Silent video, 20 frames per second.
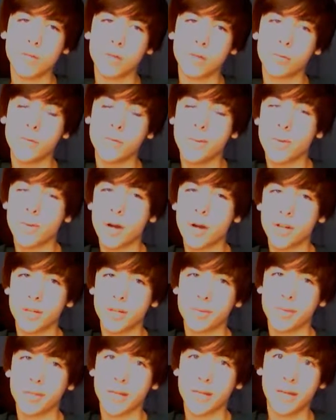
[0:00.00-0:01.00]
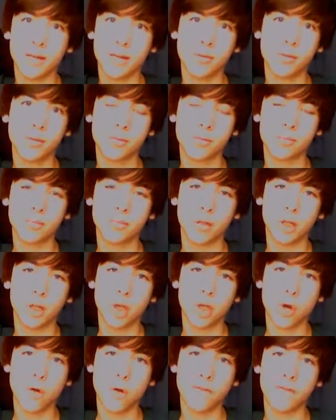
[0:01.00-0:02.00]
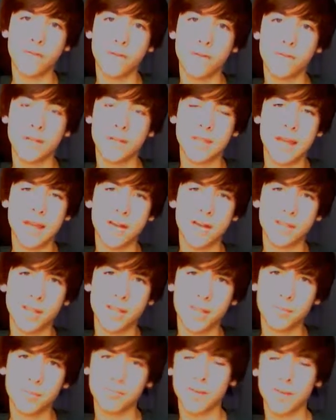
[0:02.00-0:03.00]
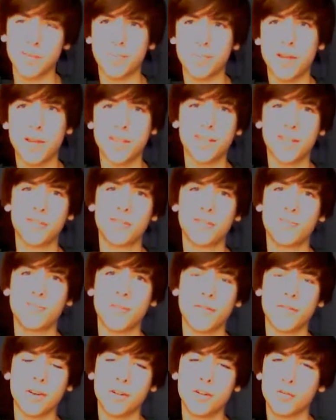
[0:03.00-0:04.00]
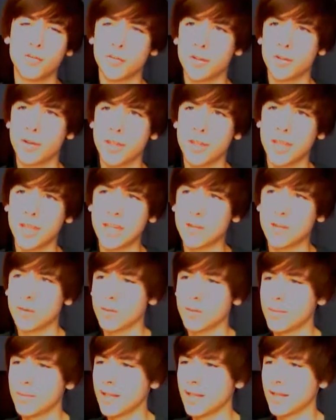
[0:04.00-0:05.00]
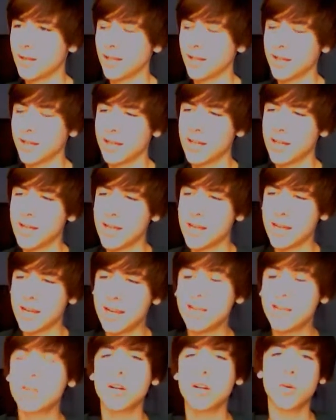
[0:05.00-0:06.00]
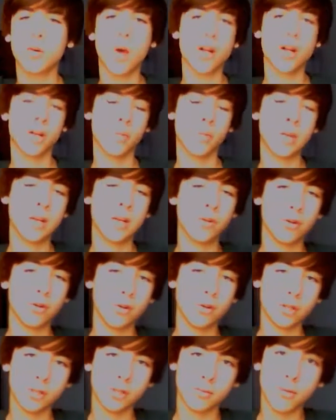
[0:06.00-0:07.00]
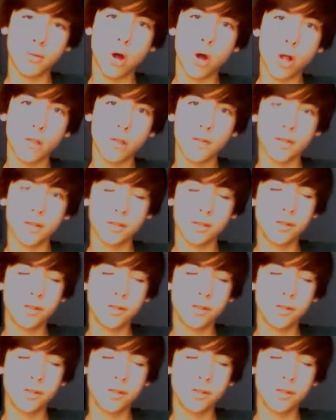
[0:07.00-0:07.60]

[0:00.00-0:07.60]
we've been watching him since, like, he was below 50,000. I think my friend Drew, I think he told me that, like, he started watching him, he introduced all of us